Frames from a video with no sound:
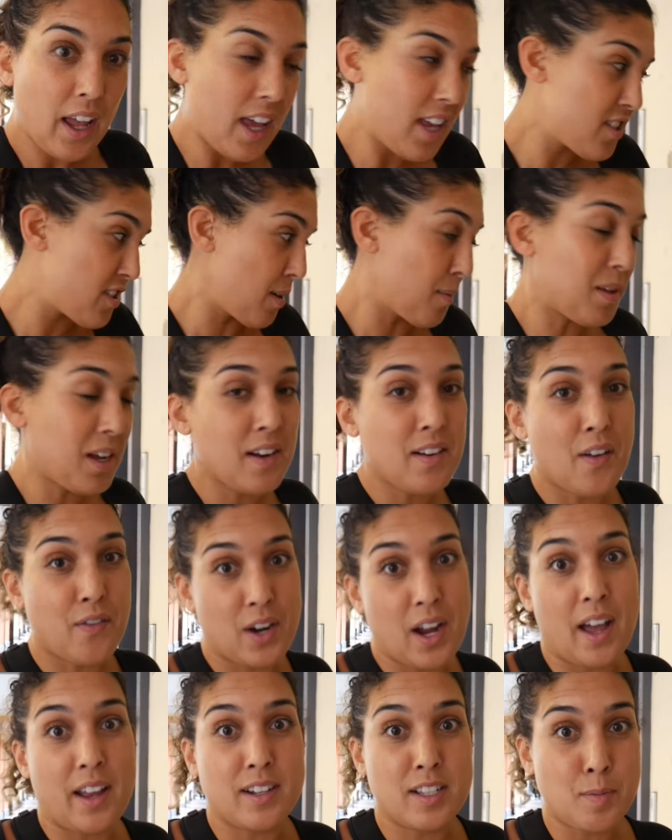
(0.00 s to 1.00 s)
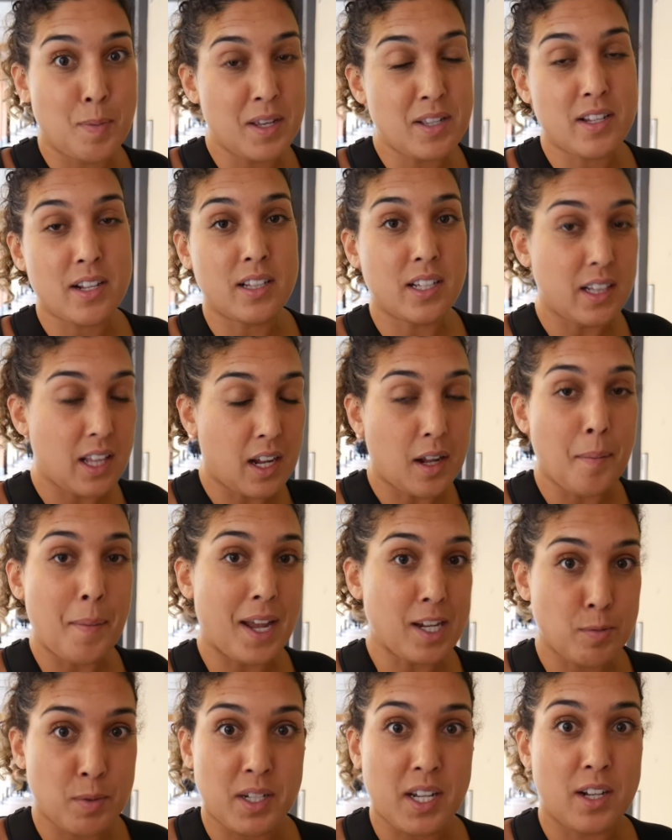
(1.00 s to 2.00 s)
is something I never had. It's basically like a
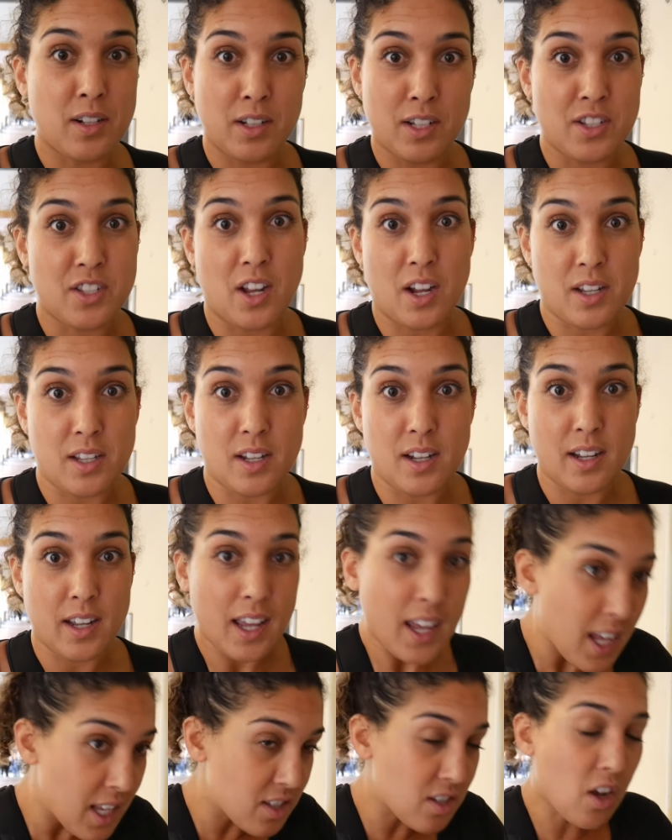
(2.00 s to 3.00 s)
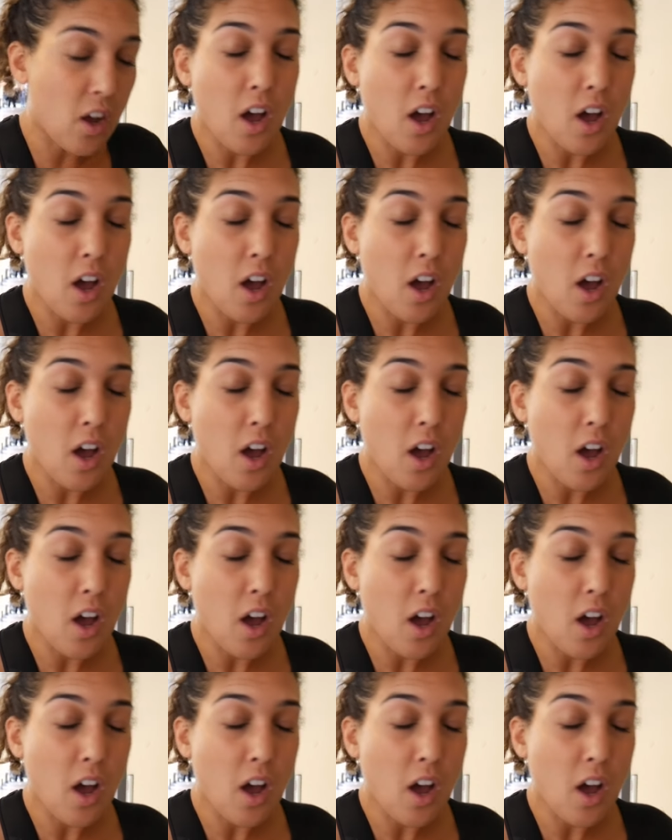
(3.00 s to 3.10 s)
mashed potato lasagna. It's